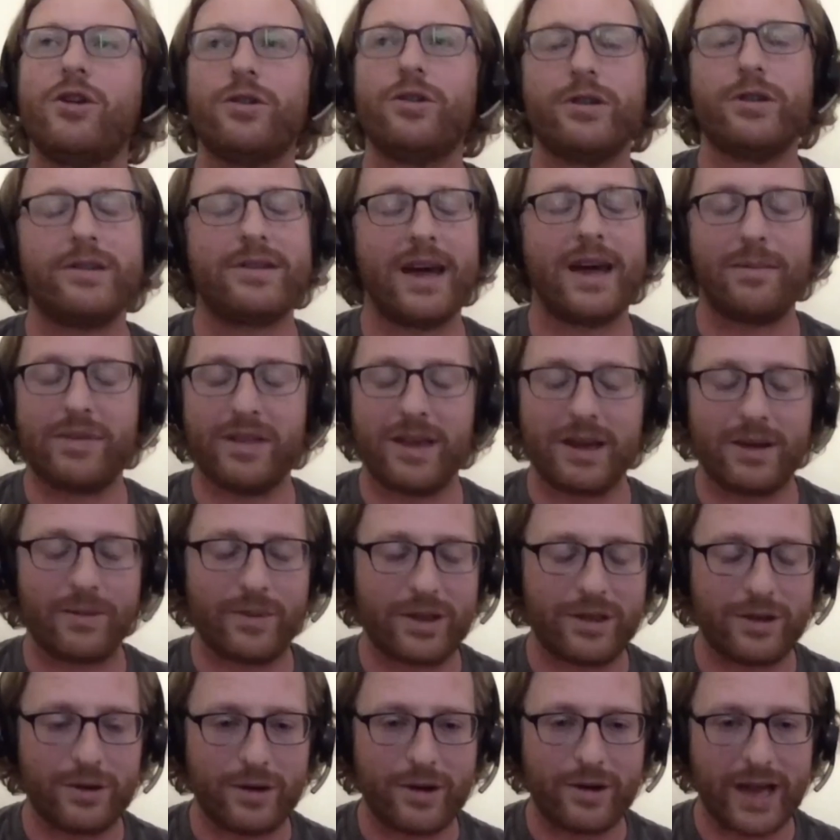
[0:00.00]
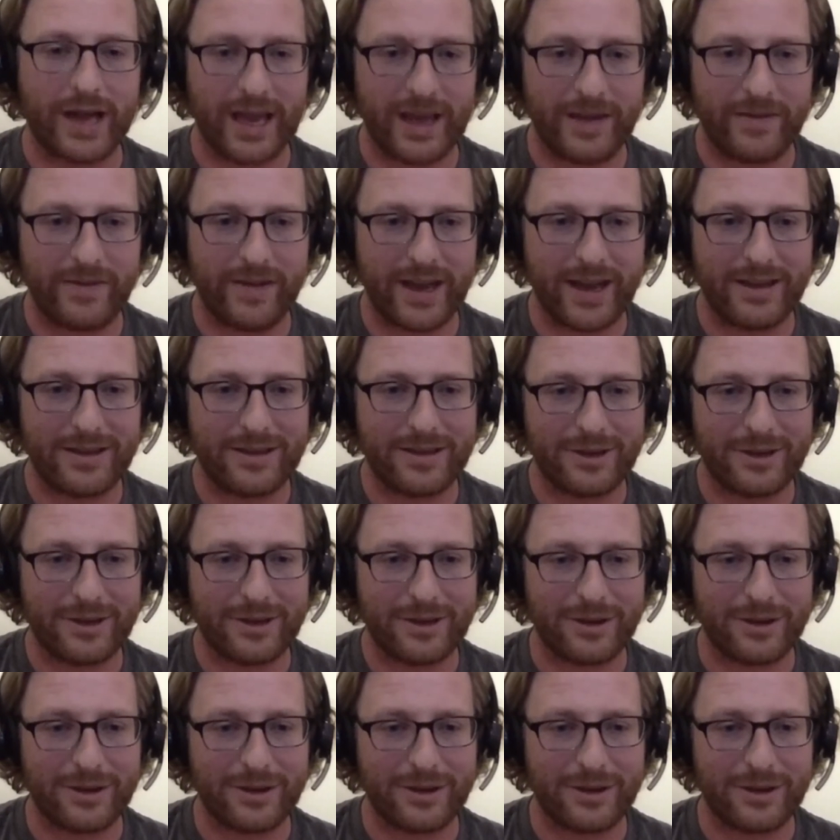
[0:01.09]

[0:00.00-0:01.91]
You can do the same thing with your EV